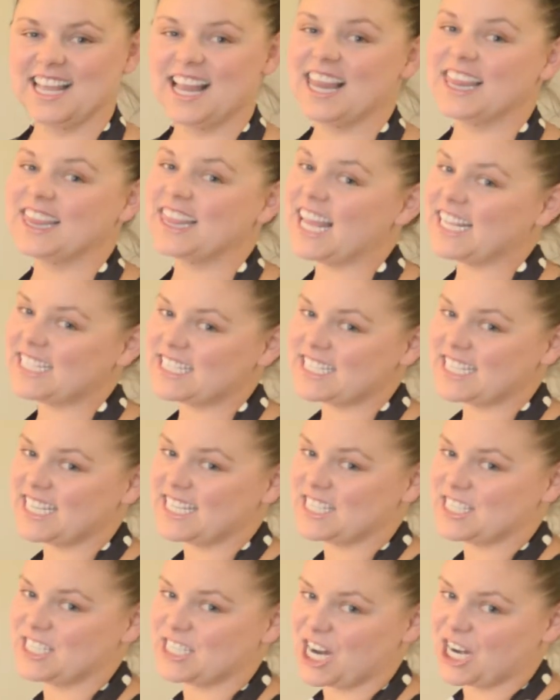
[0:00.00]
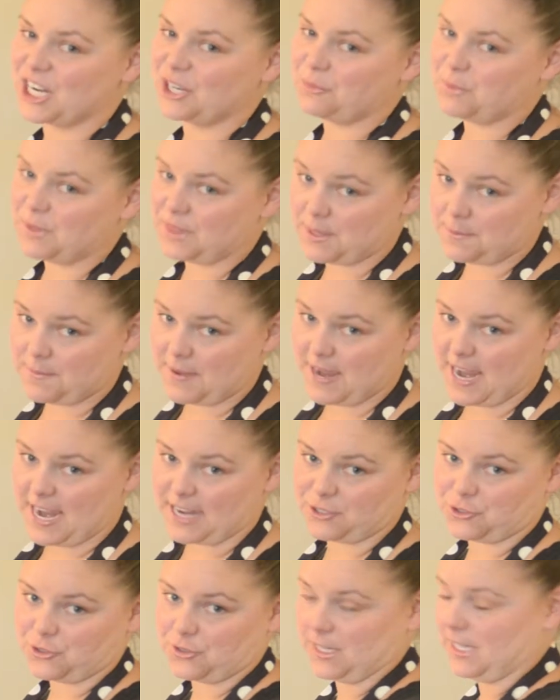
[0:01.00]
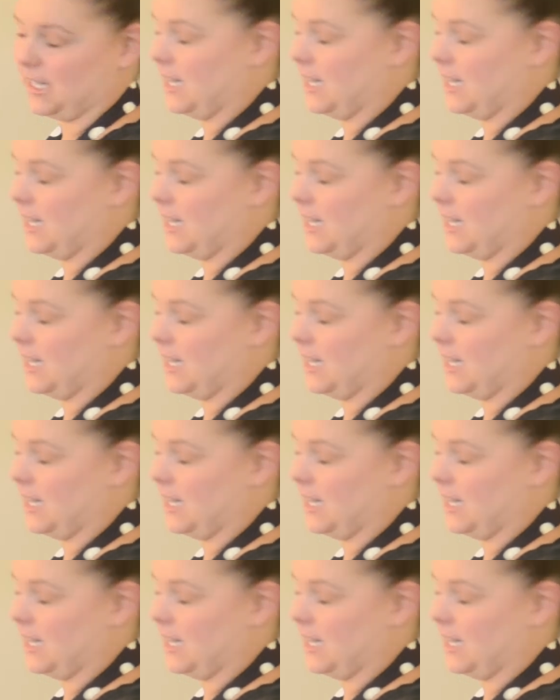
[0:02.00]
Let's get started with the pantry